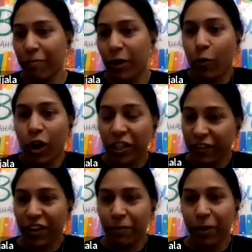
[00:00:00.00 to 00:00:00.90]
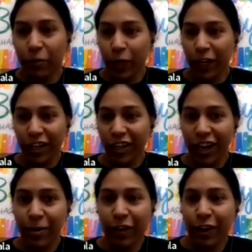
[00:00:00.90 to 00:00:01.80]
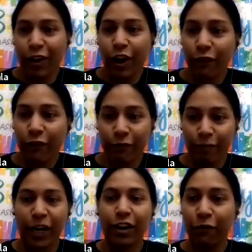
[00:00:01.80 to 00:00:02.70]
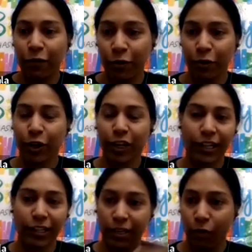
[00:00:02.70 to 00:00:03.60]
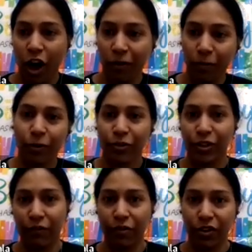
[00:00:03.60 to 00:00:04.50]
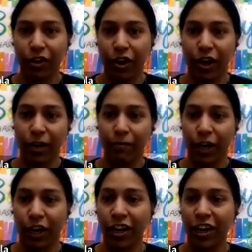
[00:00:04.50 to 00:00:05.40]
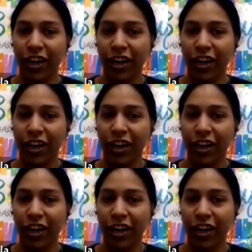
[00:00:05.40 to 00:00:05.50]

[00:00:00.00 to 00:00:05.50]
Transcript: But what is there in between? I mean, there are plenty of tutorials and blog posts and everything online, but